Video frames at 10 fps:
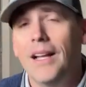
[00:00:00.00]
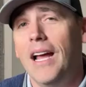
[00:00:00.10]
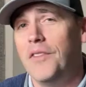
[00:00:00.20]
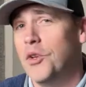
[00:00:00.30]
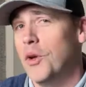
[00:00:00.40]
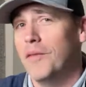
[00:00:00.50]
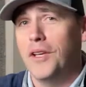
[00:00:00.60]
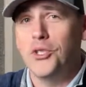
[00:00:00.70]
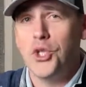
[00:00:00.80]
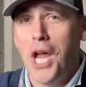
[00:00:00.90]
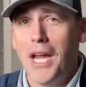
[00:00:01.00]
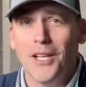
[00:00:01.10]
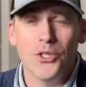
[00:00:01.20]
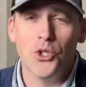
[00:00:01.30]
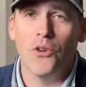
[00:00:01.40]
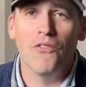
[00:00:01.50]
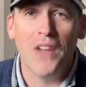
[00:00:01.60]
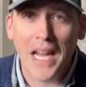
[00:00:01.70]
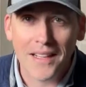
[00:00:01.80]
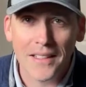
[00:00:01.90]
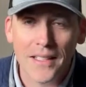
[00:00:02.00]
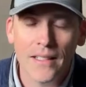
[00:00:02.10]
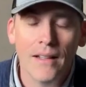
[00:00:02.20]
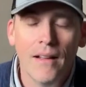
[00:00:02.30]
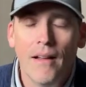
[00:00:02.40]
And then you have a Jack and Jill vanity,